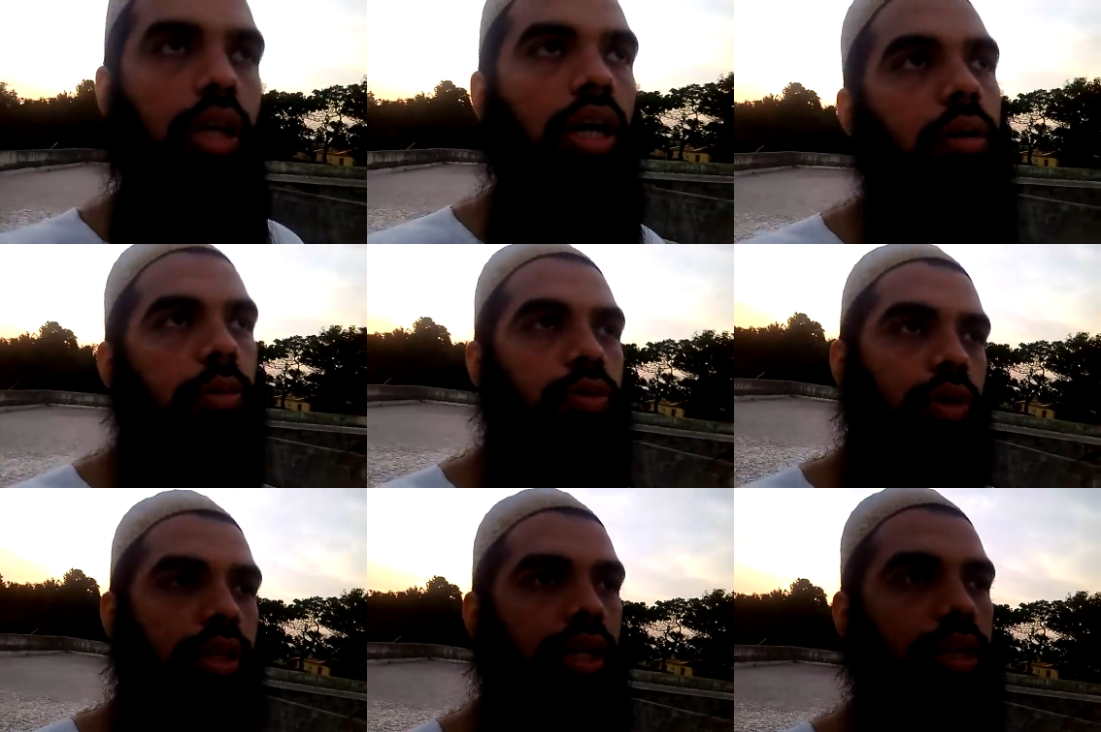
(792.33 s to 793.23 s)
an hour
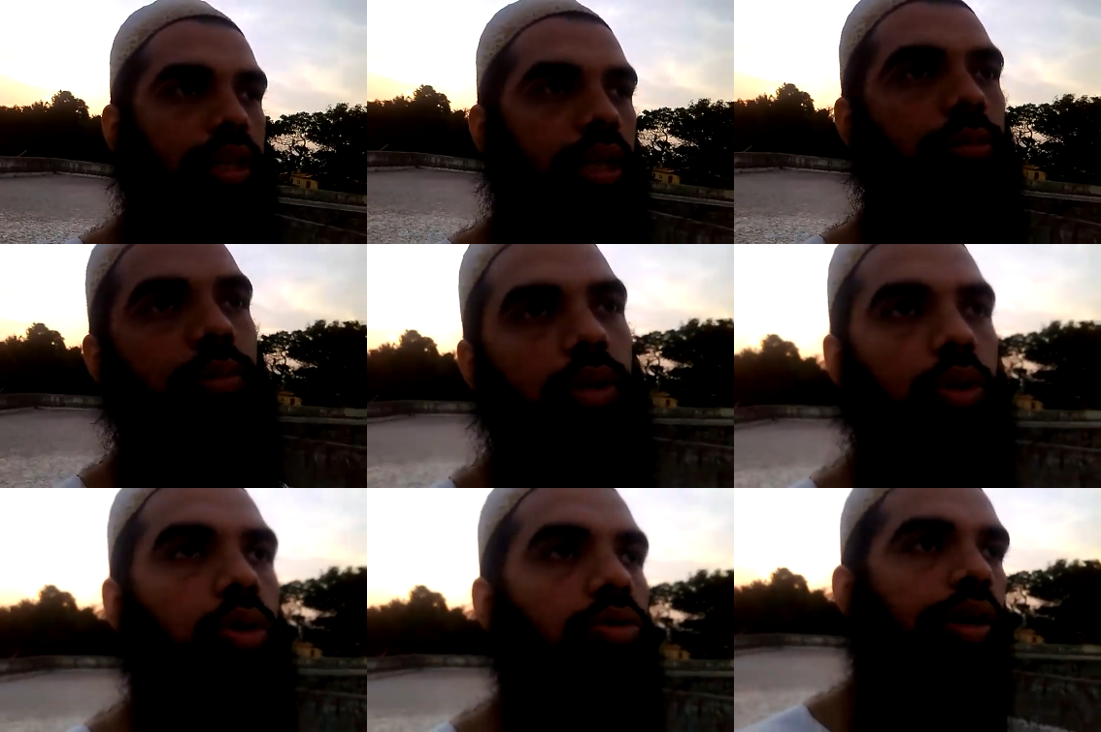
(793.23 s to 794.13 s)
before the exam,
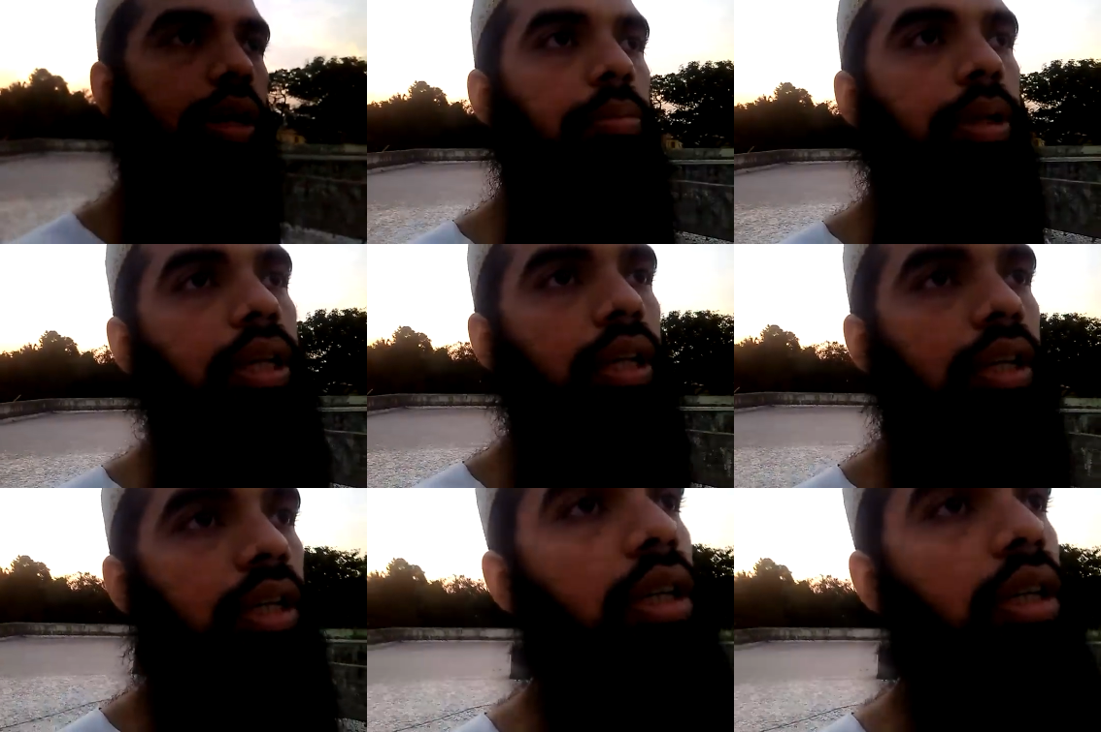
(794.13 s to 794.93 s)
you would find me